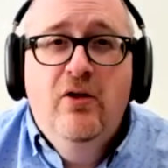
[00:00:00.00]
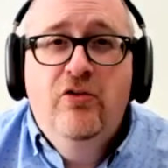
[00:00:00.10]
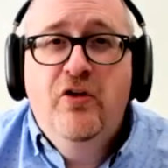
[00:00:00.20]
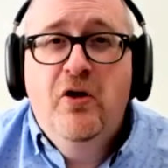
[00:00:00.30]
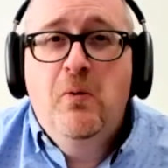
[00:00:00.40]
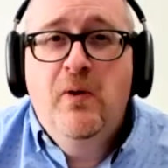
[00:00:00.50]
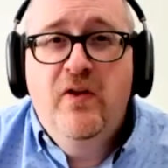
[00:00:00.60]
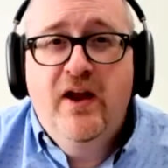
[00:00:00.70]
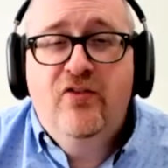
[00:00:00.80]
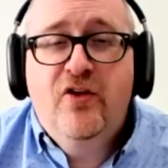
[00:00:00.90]
So
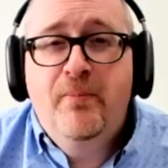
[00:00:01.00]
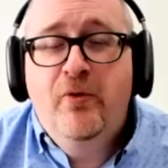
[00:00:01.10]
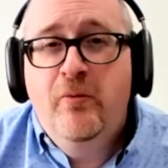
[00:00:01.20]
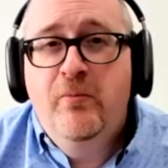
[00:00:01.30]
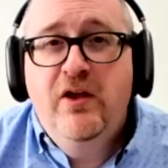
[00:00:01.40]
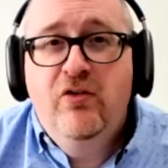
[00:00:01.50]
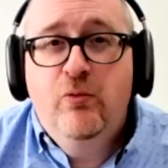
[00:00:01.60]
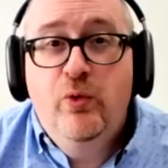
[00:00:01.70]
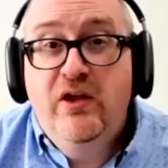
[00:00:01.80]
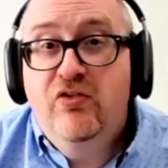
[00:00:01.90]
in the next couple of week,
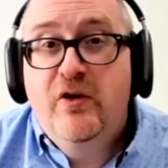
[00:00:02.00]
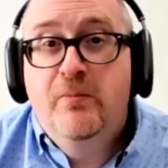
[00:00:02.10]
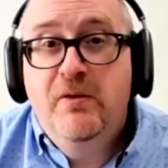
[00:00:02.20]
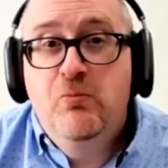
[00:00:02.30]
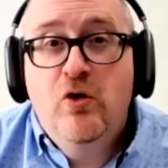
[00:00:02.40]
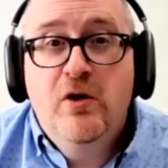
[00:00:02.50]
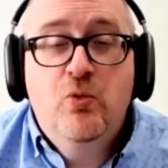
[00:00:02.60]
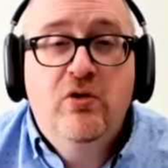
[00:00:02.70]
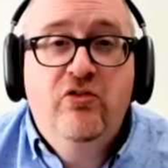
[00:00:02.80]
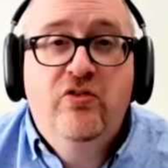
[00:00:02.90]
weeks, there'll be more
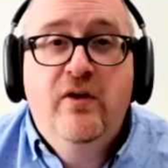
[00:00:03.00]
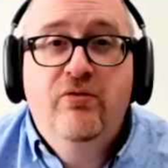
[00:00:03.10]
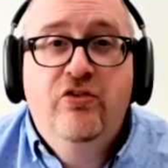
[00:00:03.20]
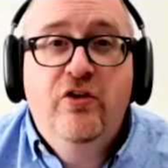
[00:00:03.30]
and more stuff.